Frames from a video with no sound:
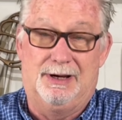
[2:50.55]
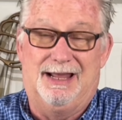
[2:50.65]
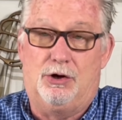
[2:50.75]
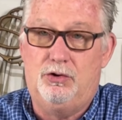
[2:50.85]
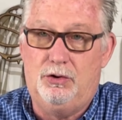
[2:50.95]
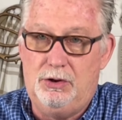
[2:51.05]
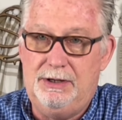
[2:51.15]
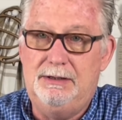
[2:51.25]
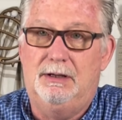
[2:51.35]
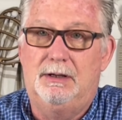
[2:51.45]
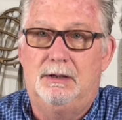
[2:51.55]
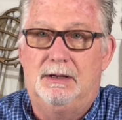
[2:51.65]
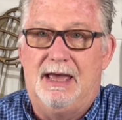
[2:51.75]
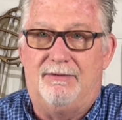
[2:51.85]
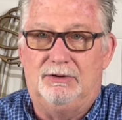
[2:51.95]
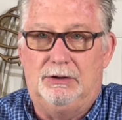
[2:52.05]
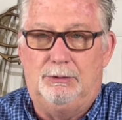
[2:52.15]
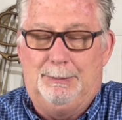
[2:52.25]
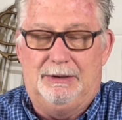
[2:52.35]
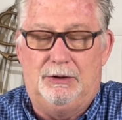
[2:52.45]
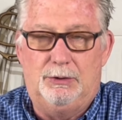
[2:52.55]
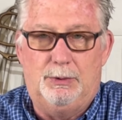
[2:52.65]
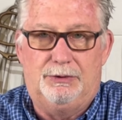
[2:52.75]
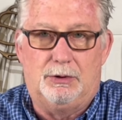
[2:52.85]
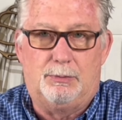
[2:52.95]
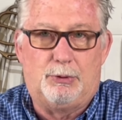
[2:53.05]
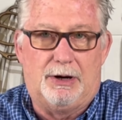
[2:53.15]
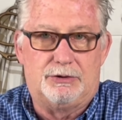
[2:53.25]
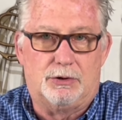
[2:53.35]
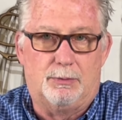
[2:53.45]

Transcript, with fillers: It could have a little bit to do with your pressure,